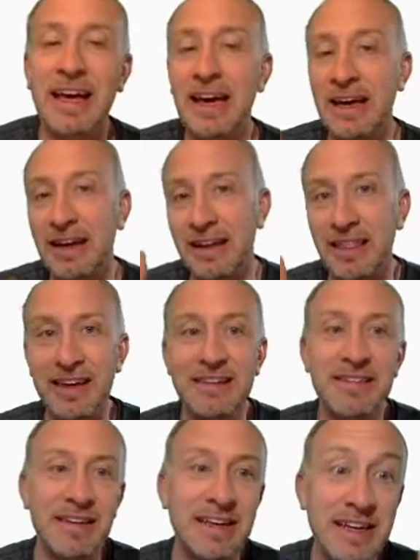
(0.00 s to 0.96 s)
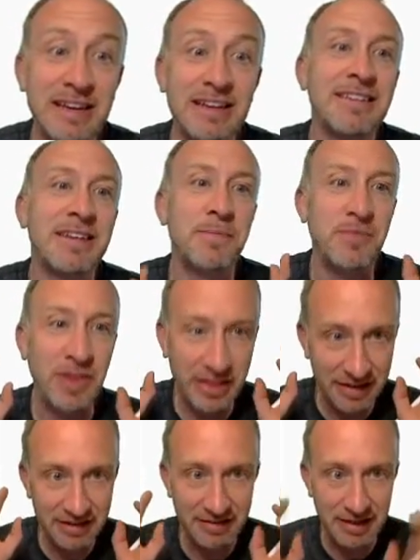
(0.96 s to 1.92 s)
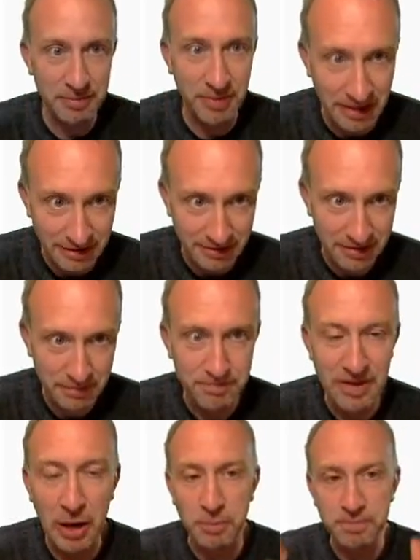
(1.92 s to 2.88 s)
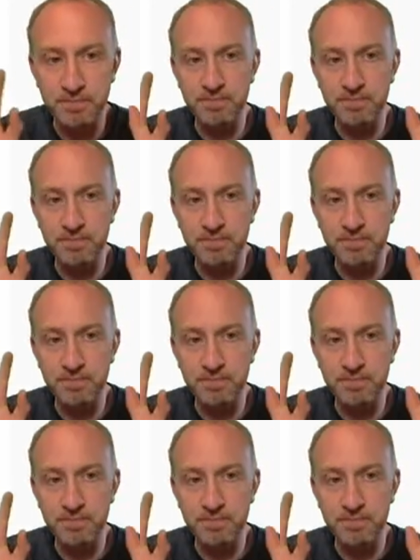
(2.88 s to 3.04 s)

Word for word: and this is the simplest. Now,